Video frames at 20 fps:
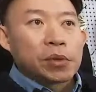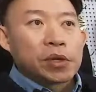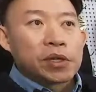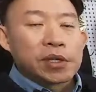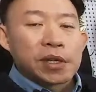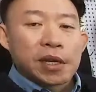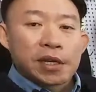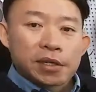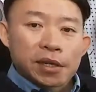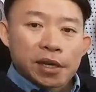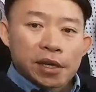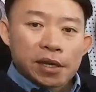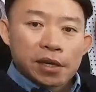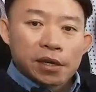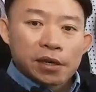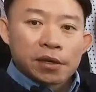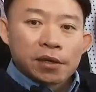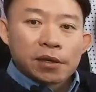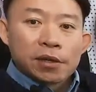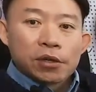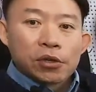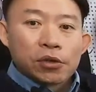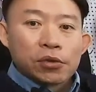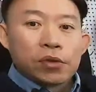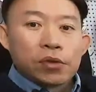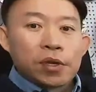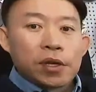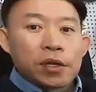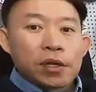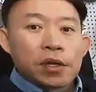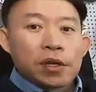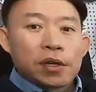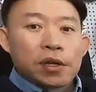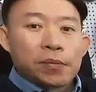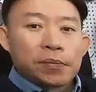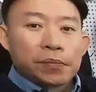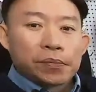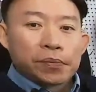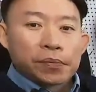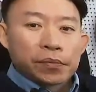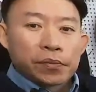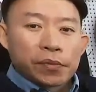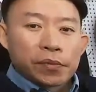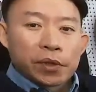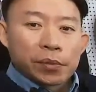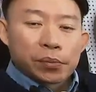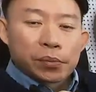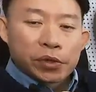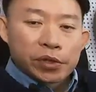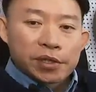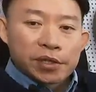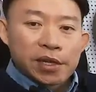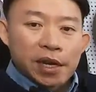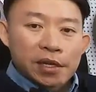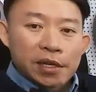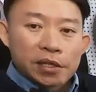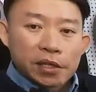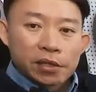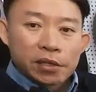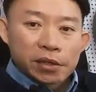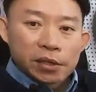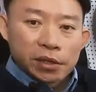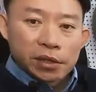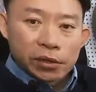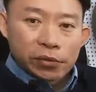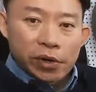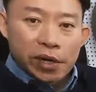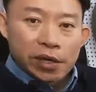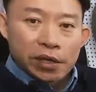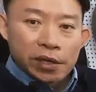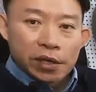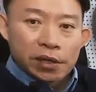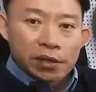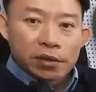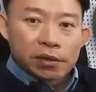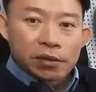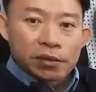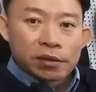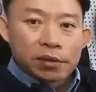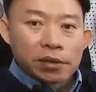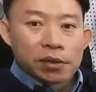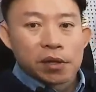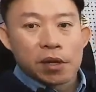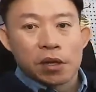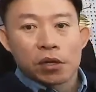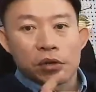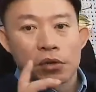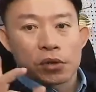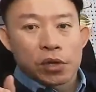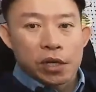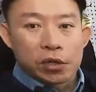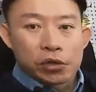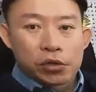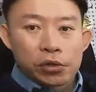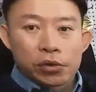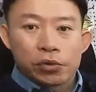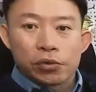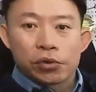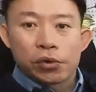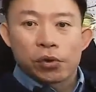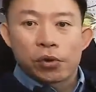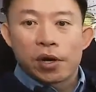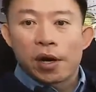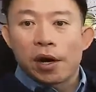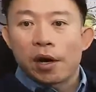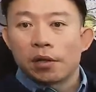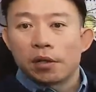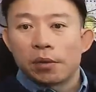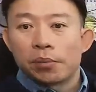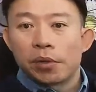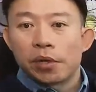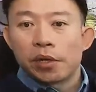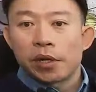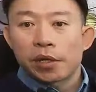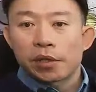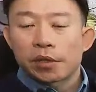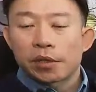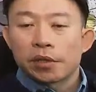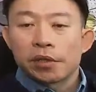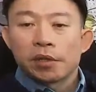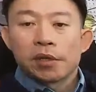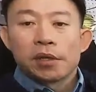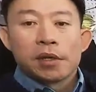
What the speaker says: precisely, you need a precise grading and you can choose your other product.